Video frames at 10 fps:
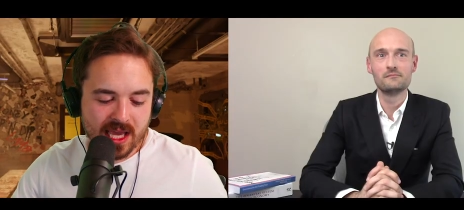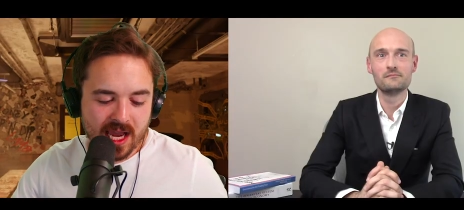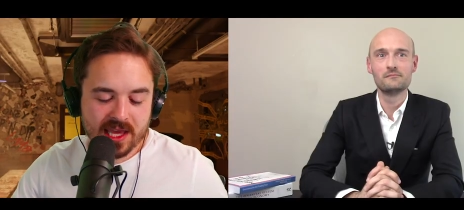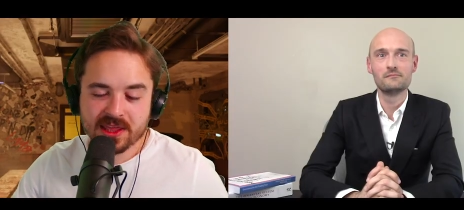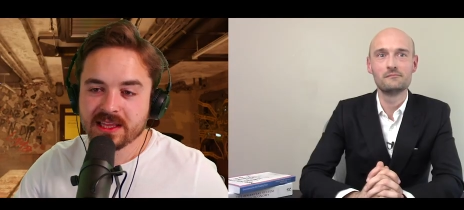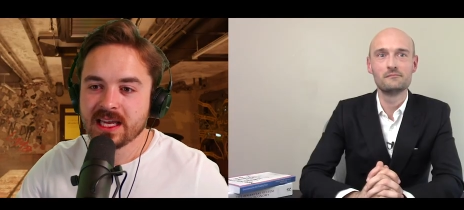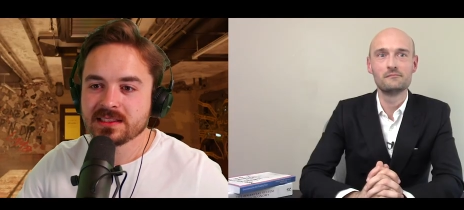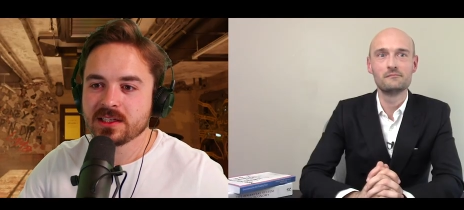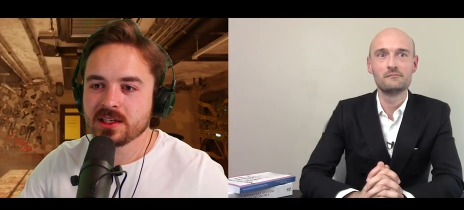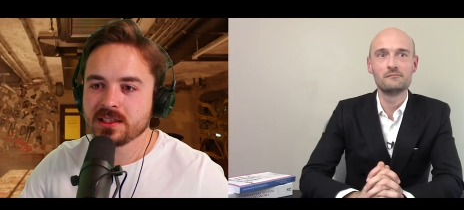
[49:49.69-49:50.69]
Speaker 1: I, I think
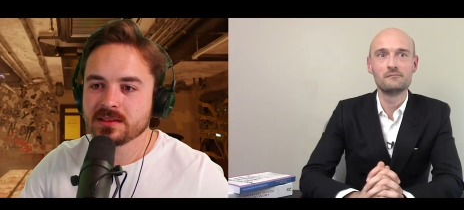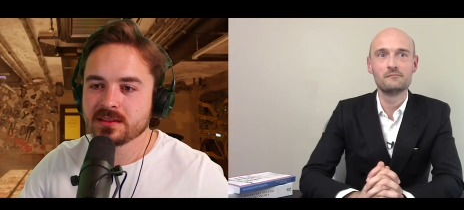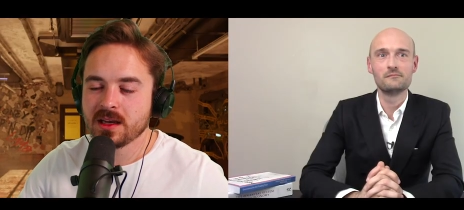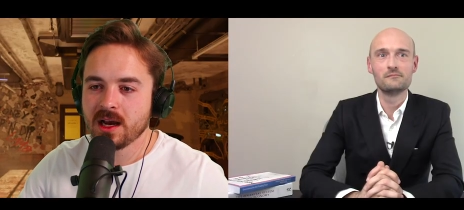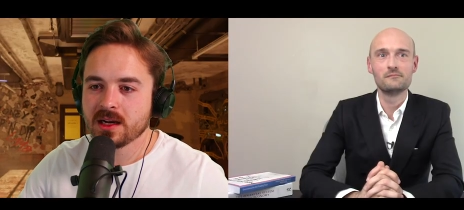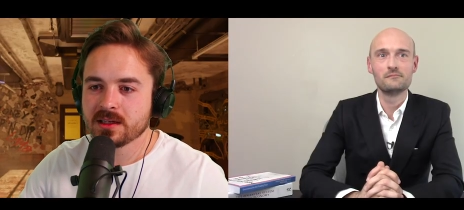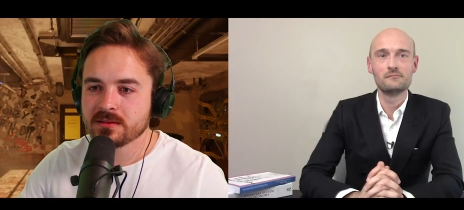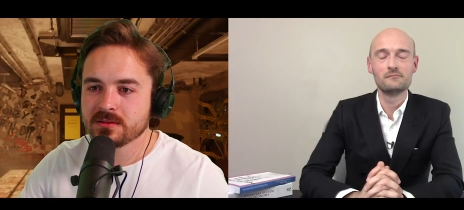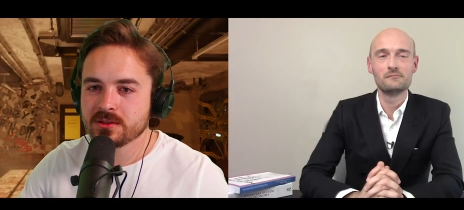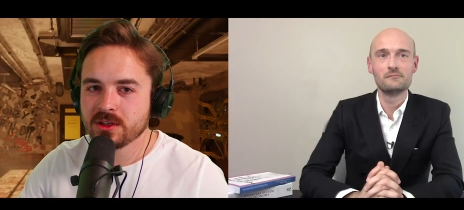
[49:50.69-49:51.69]
that's a good, a
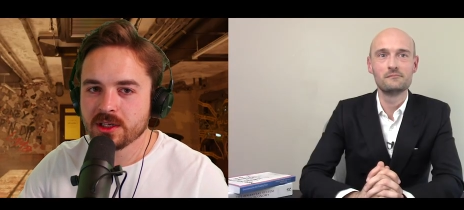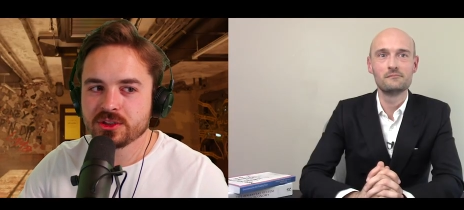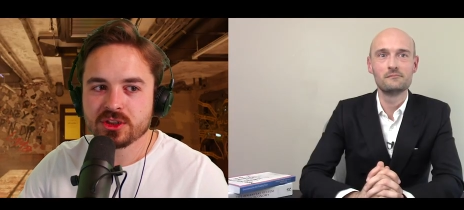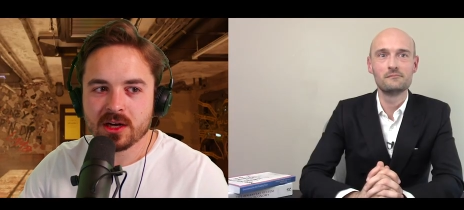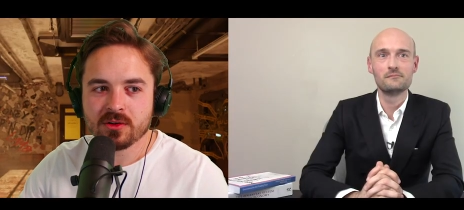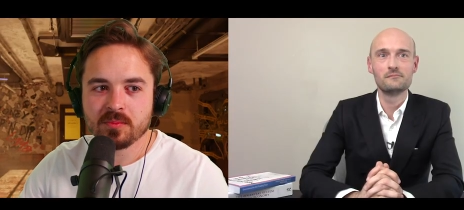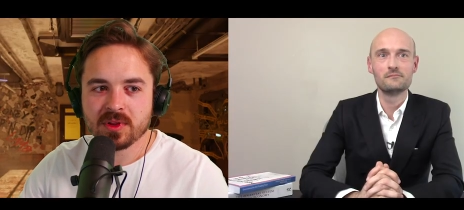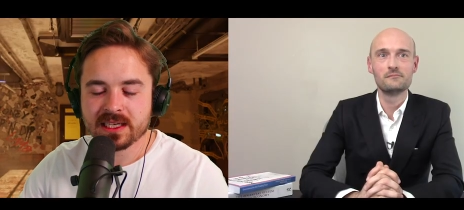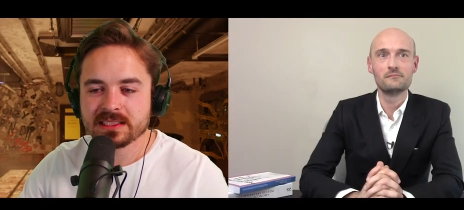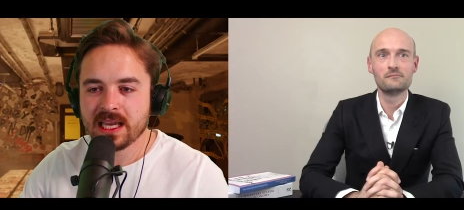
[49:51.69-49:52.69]
good general
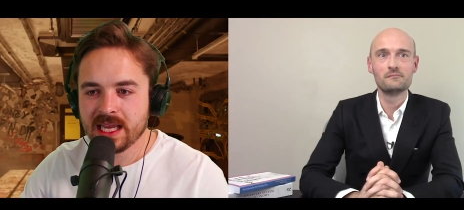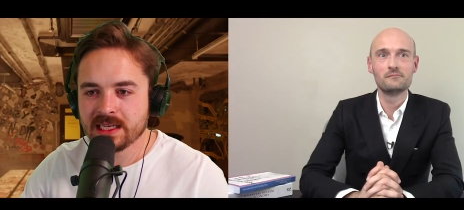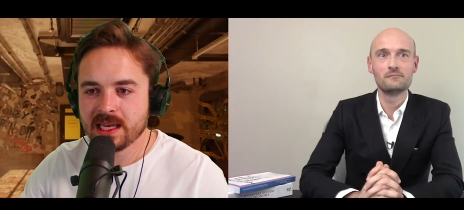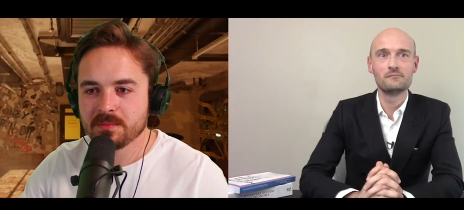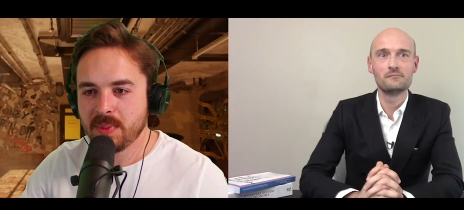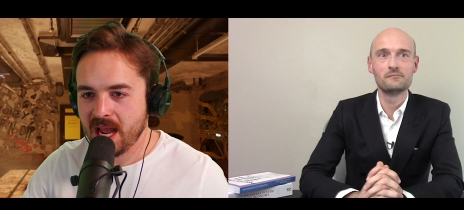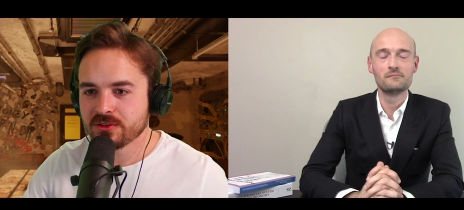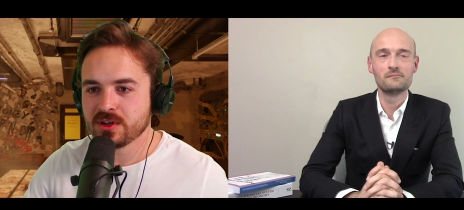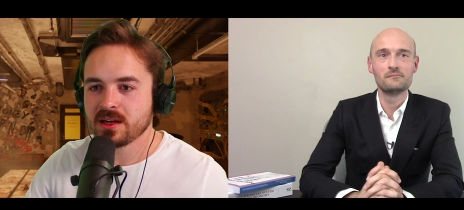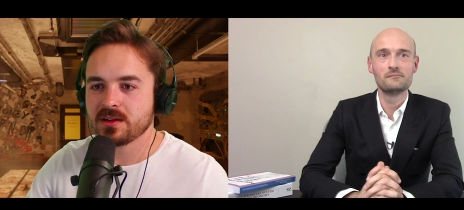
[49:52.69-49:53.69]
place to end it.
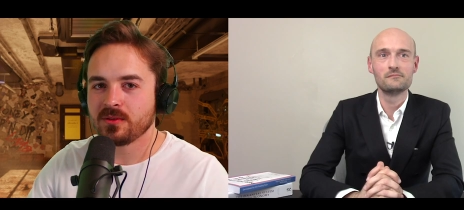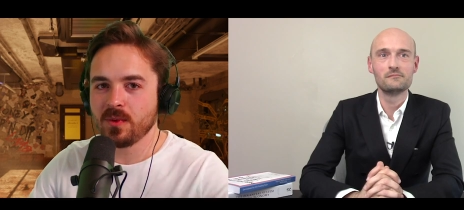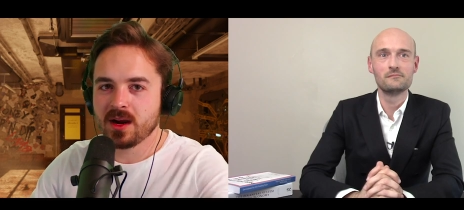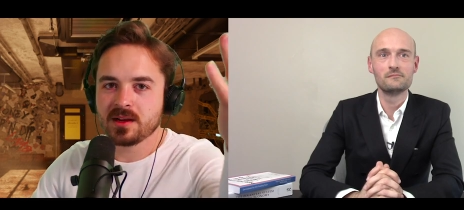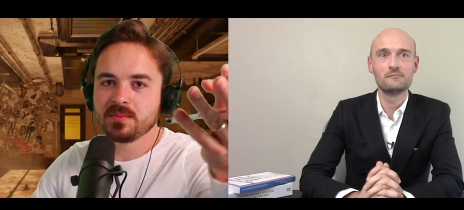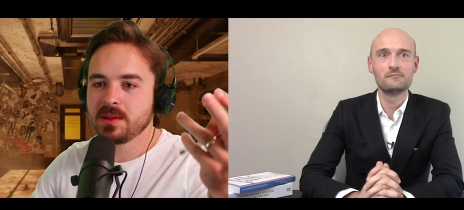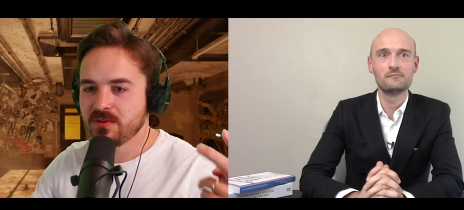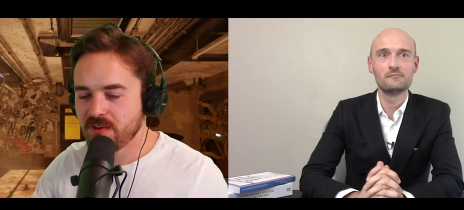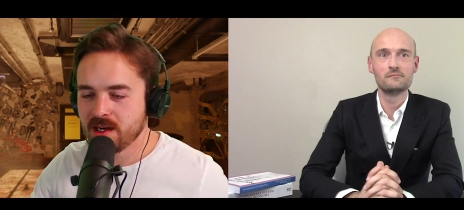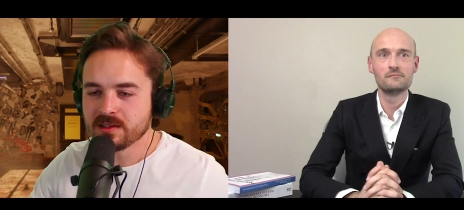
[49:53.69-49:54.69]
Patrick, where can
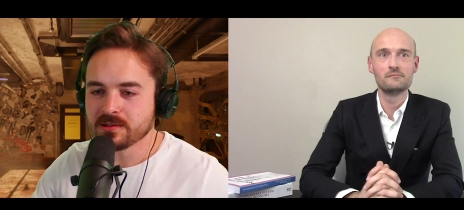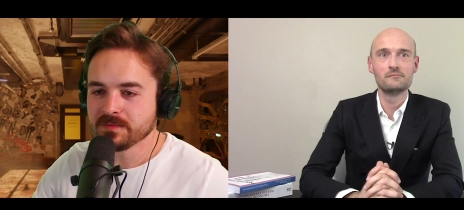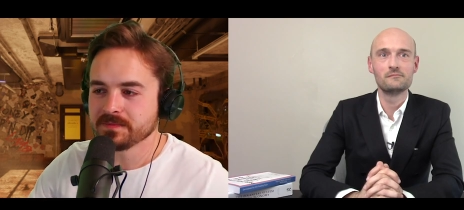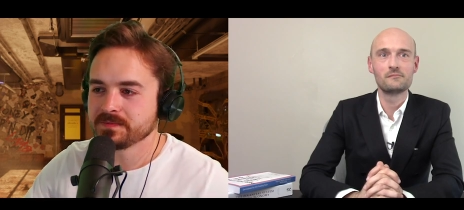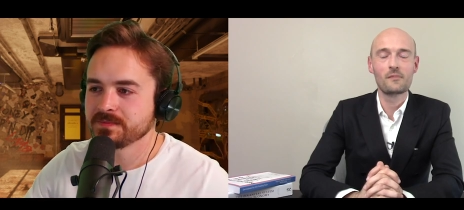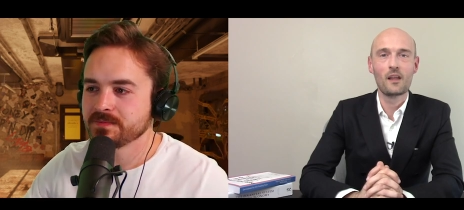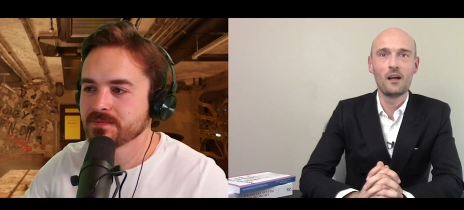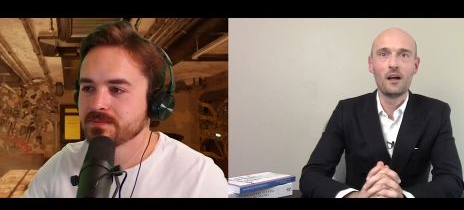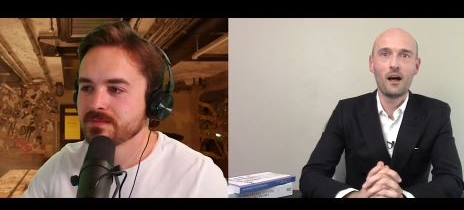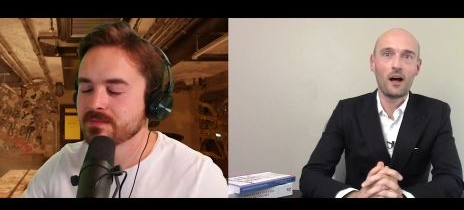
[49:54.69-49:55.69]
people find you?
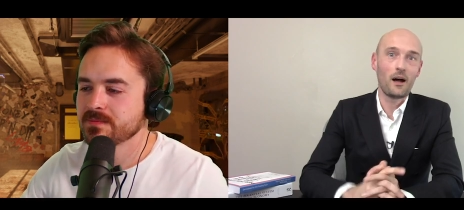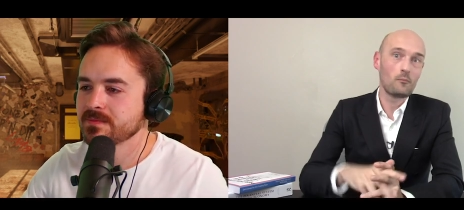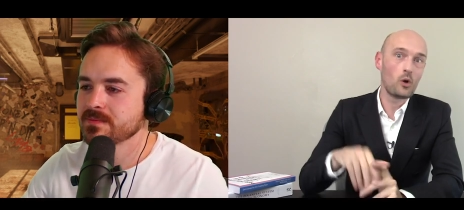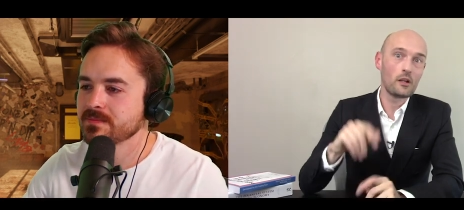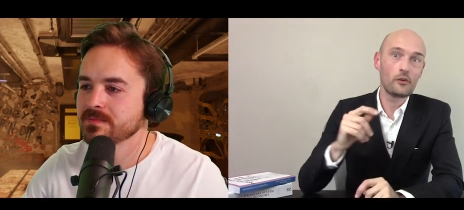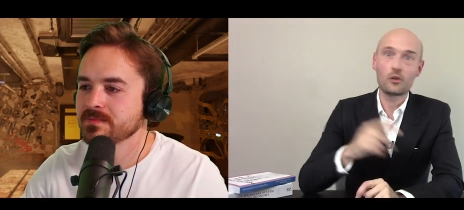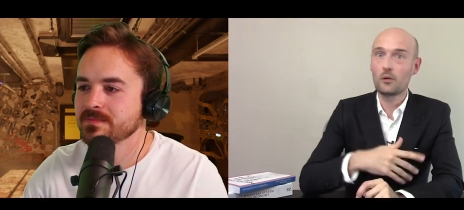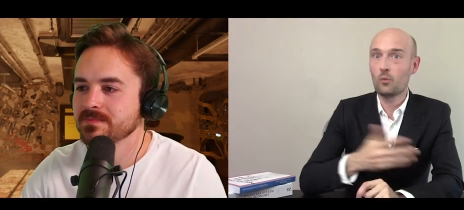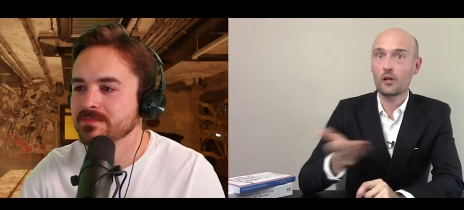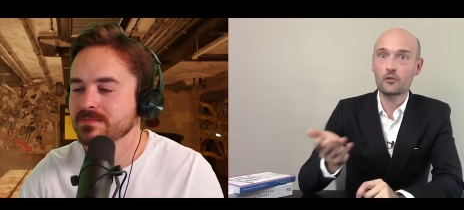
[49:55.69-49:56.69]
Speaker 2: Um, well, you can
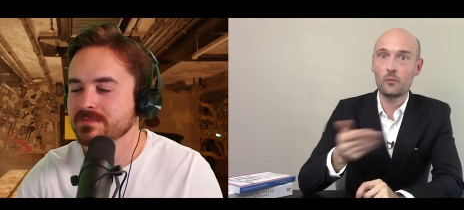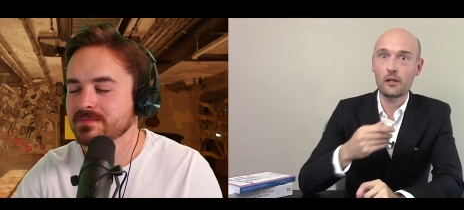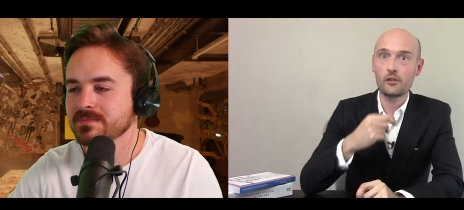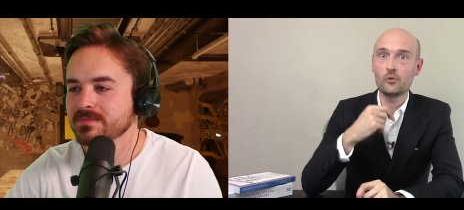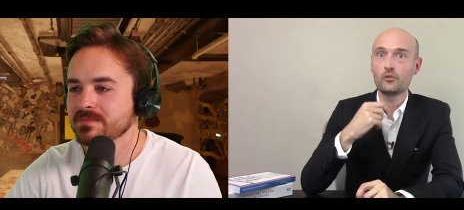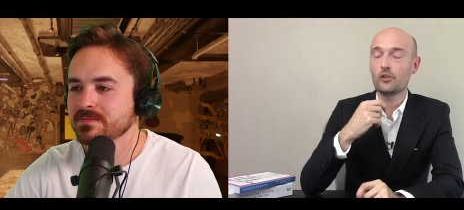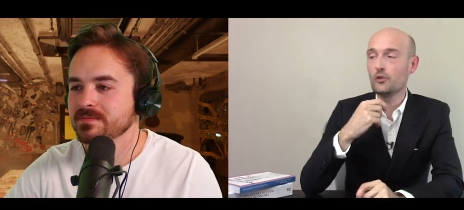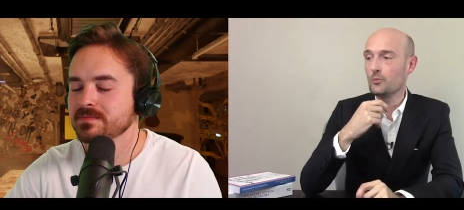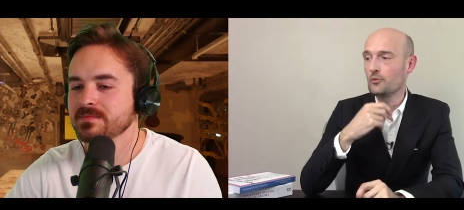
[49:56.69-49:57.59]
watch my YouTube